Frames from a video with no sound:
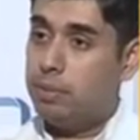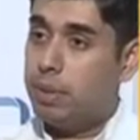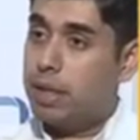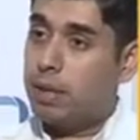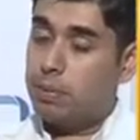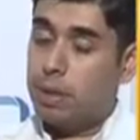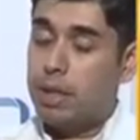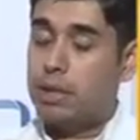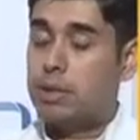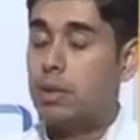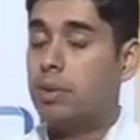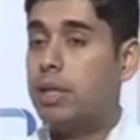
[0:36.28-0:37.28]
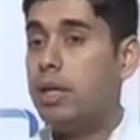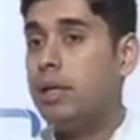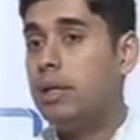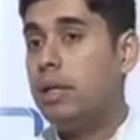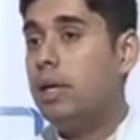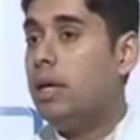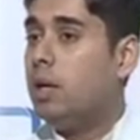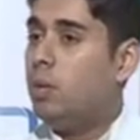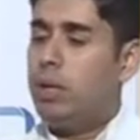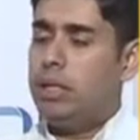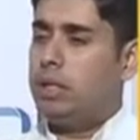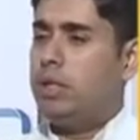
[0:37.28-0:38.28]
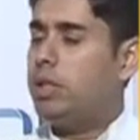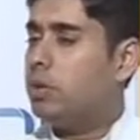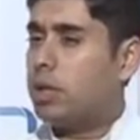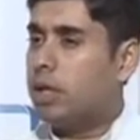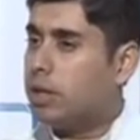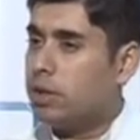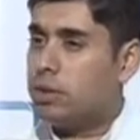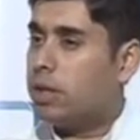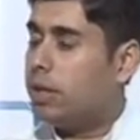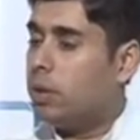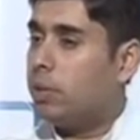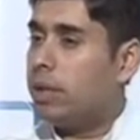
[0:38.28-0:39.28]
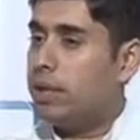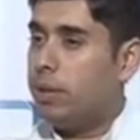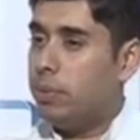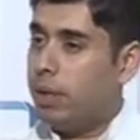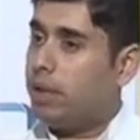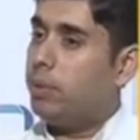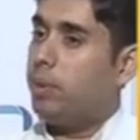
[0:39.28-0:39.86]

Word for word: bigger players out there, we just need to continuously innovate, and we are